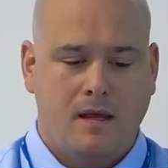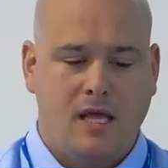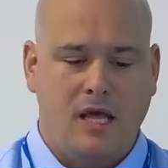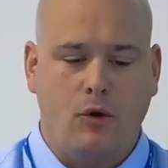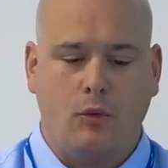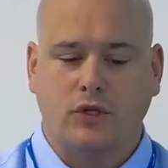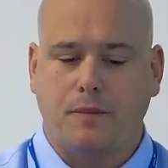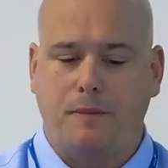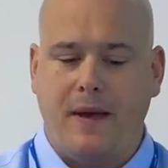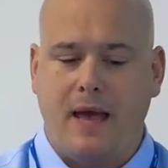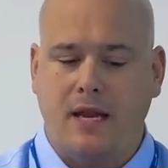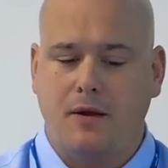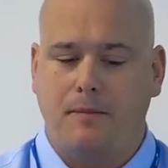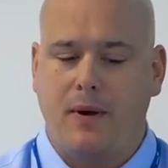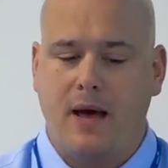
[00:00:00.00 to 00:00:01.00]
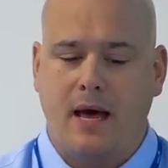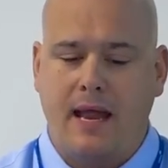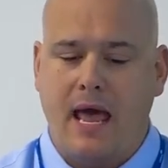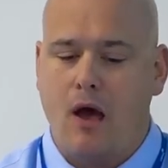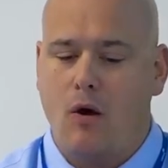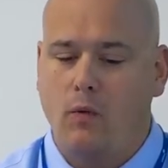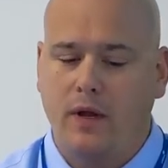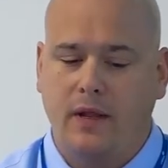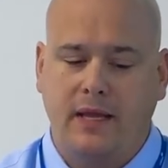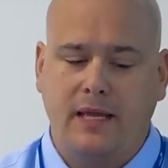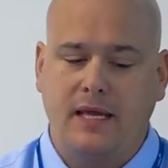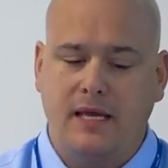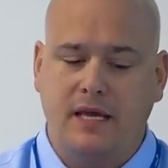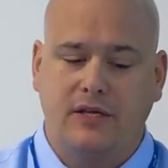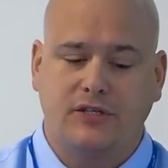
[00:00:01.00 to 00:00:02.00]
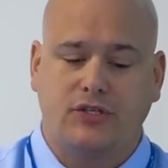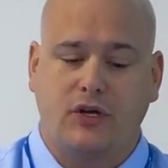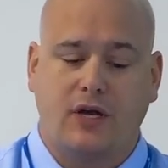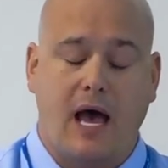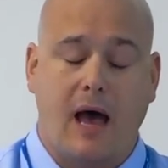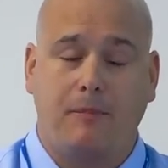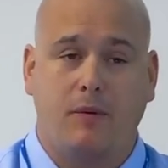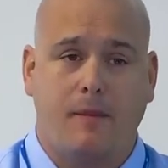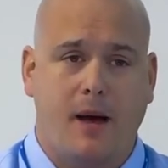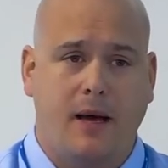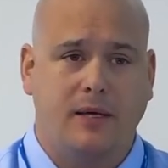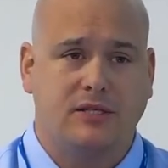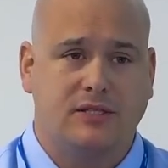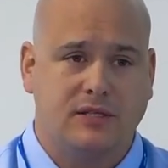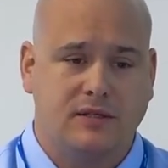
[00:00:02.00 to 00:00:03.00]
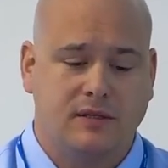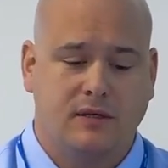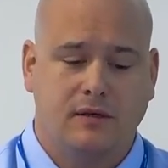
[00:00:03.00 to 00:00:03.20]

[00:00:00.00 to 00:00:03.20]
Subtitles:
It will depend upon how willing he is to compromise